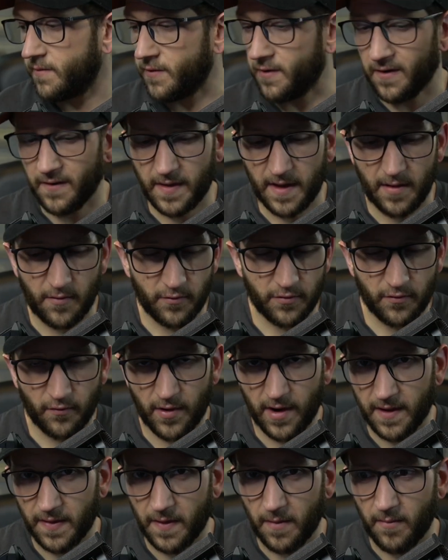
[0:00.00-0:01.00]
Sorry, that was
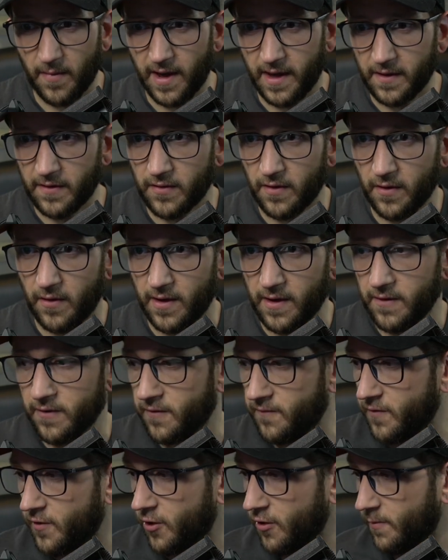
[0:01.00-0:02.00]
right in the mic, so I don't know
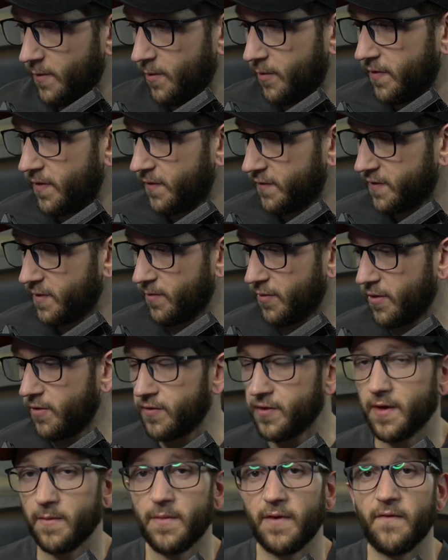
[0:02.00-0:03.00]
if you heard me, but there's
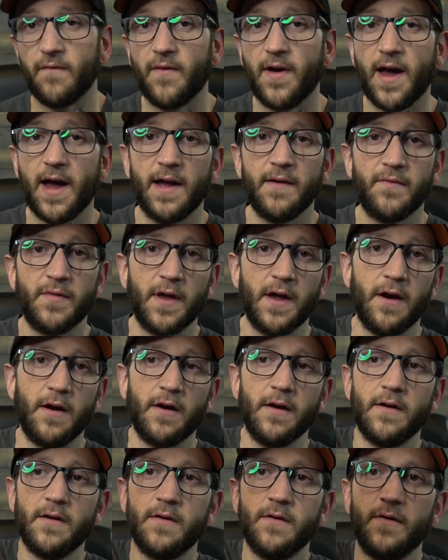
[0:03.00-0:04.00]
supposed to be five
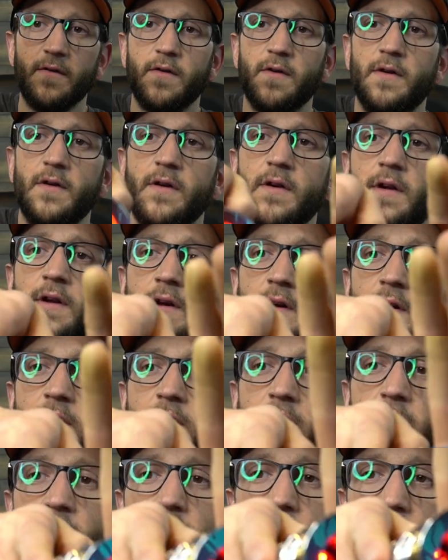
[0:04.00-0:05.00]
there,
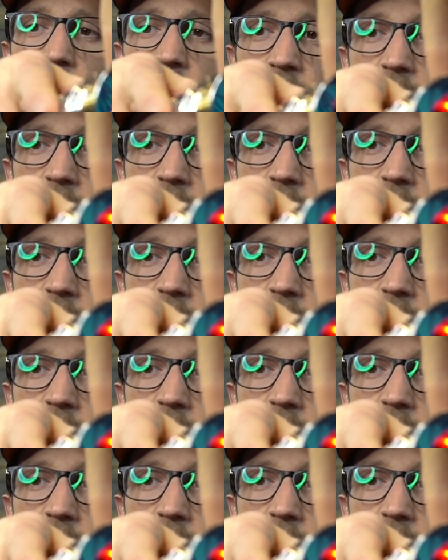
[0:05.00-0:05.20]
for